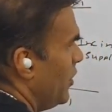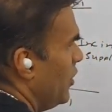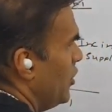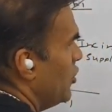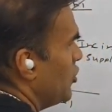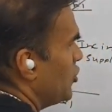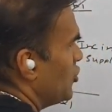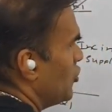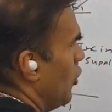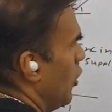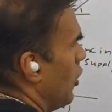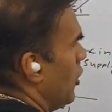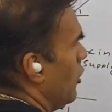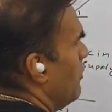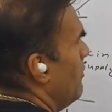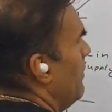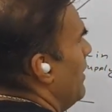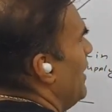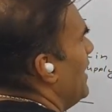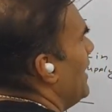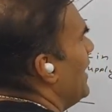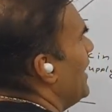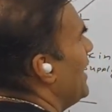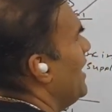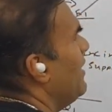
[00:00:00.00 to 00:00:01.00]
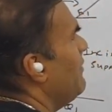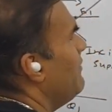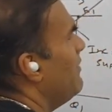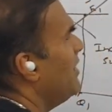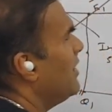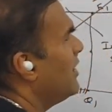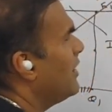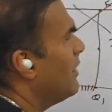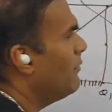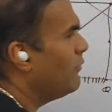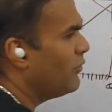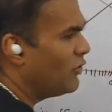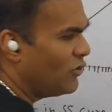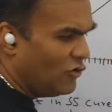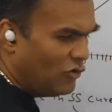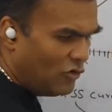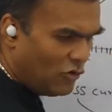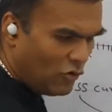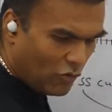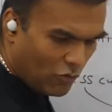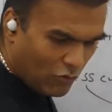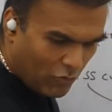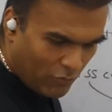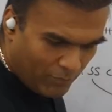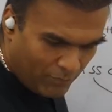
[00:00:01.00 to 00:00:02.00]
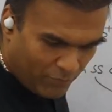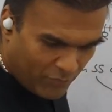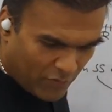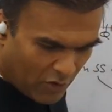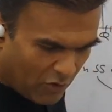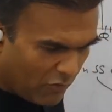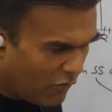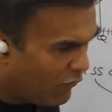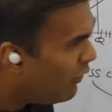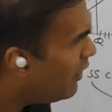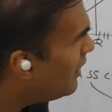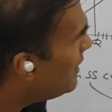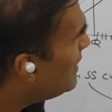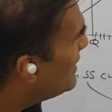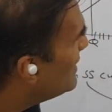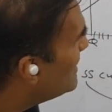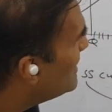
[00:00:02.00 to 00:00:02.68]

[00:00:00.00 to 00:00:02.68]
So automatically we'll come to know what